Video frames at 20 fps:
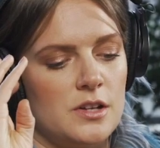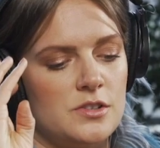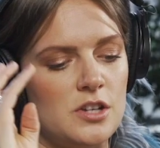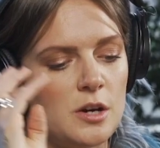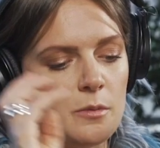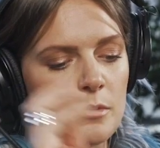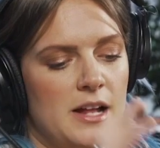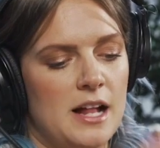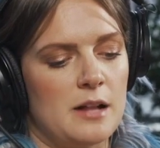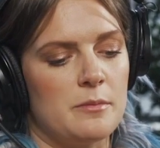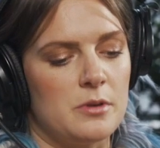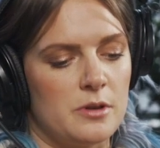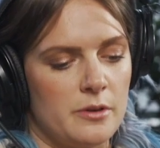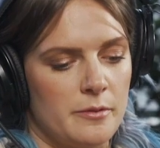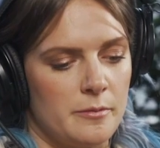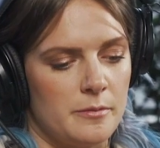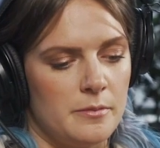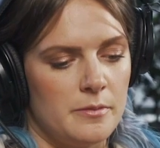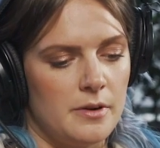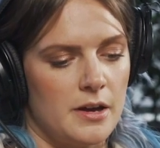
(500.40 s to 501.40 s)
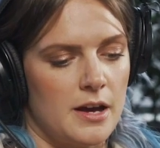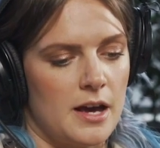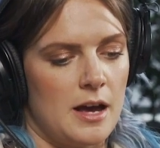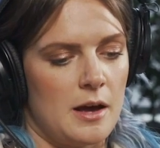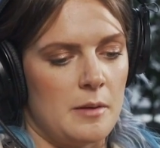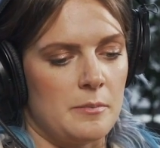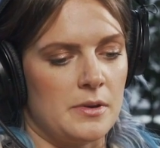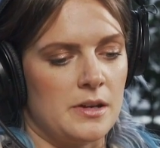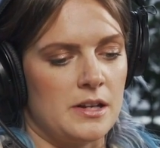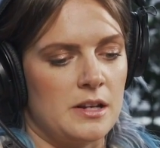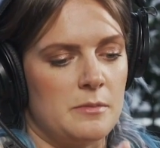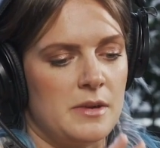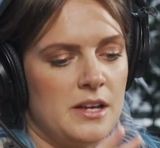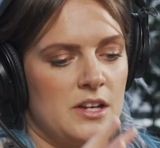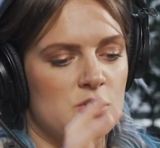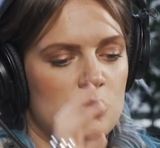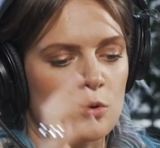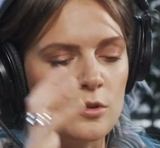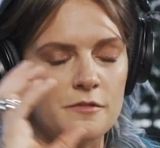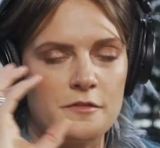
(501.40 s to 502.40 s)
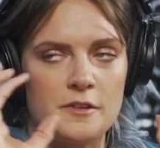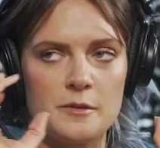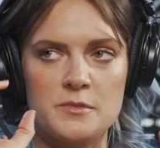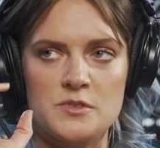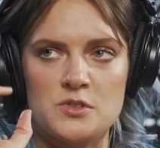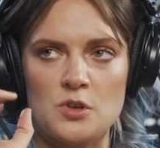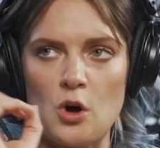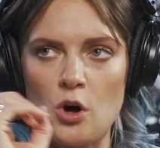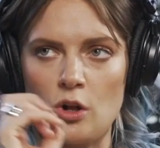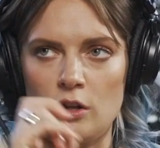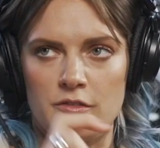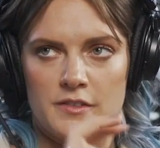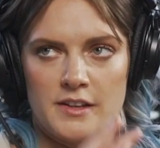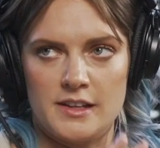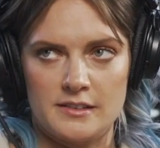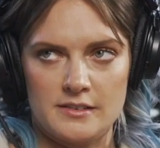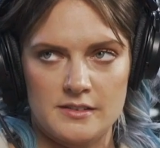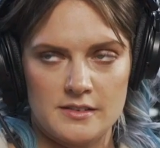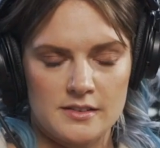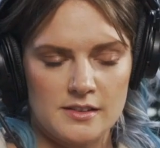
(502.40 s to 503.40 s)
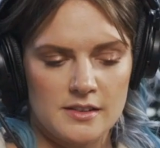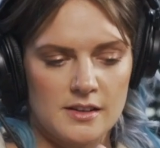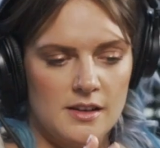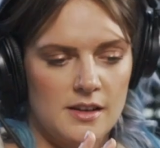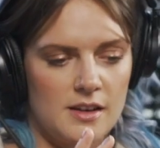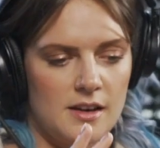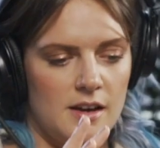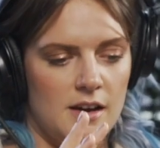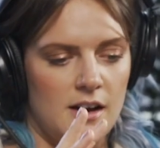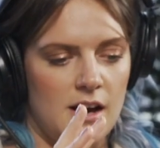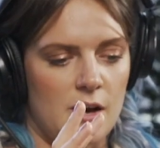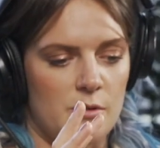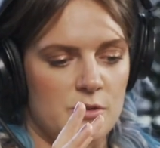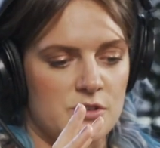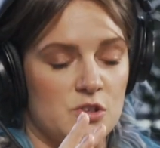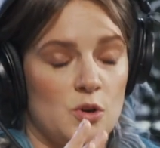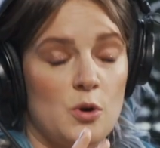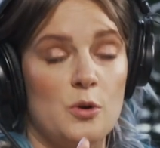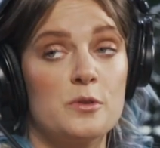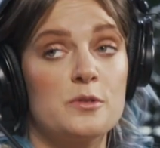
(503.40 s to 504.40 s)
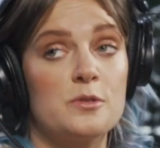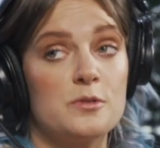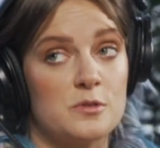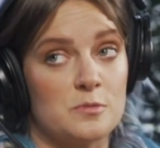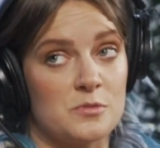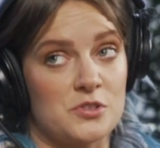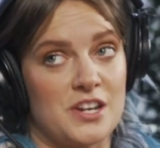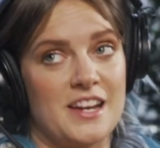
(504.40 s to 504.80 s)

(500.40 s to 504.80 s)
double album. I'm going to make short films to all of it. I was going through some